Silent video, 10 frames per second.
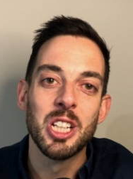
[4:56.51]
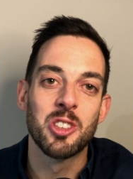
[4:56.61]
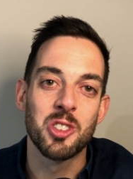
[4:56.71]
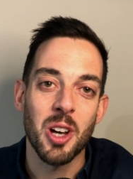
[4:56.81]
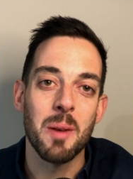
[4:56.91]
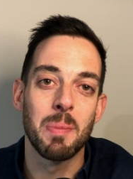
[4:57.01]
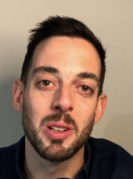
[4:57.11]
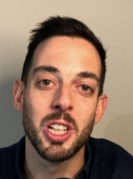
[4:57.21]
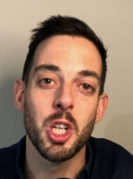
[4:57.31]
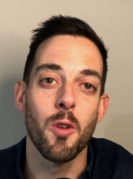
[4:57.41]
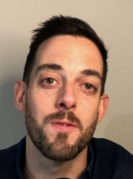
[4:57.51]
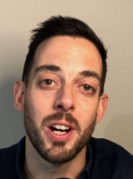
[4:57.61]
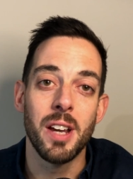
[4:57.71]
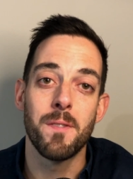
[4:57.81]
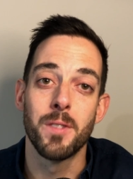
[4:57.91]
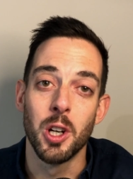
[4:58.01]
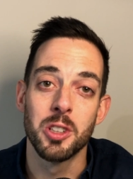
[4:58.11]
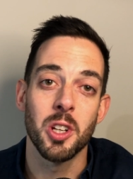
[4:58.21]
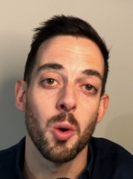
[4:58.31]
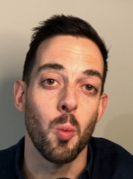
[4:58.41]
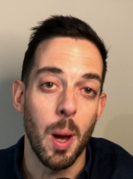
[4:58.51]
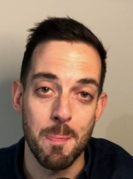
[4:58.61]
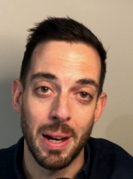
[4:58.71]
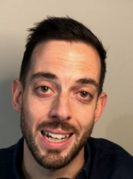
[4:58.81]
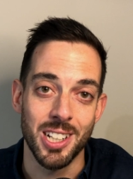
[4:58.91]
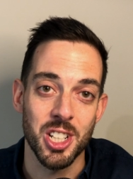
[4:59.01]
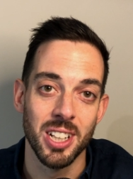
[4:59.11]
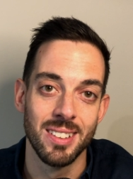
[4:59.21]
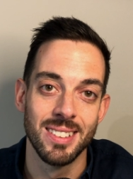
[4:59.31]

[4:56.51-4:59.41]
to start building your very first web page.